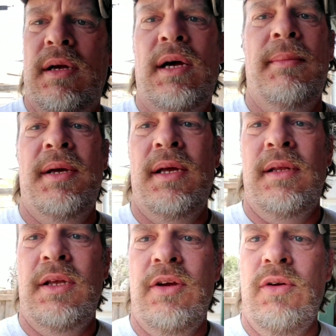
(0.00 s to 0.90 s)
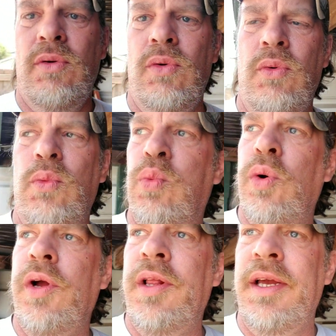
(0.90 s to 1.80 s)
I mean, you
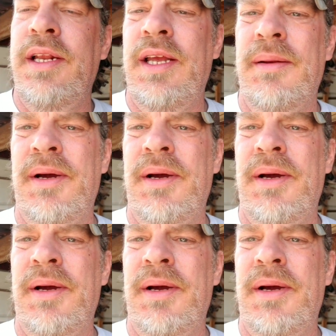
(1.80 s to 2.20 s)
really need to